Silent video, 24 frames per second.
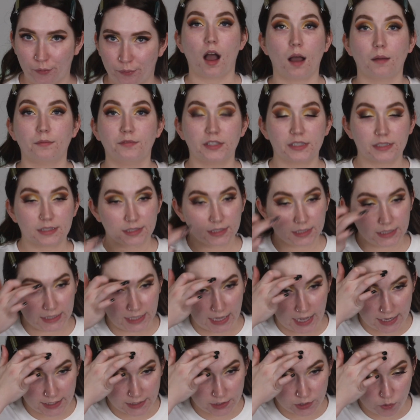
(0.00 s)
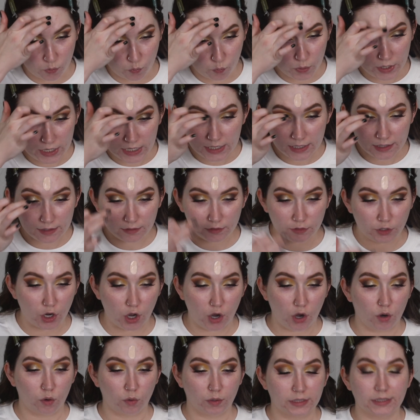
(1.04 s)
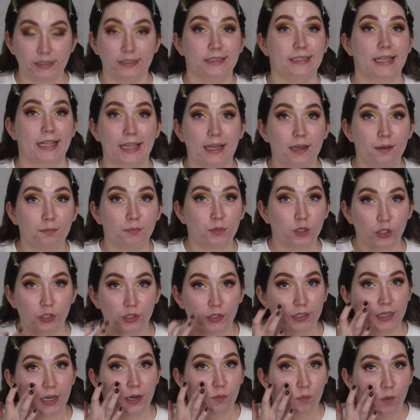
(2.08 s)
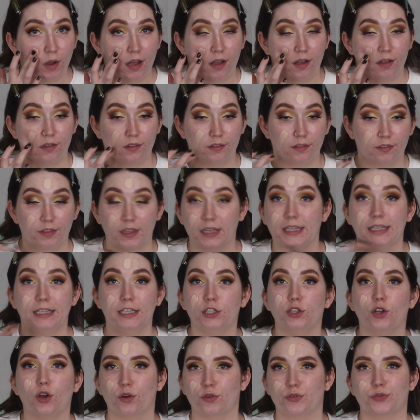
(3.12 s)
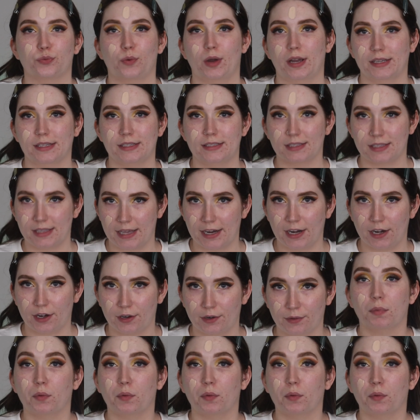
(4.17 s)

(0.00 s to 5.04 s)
Obviously, yes, we know damn good and well that he knows why he's there.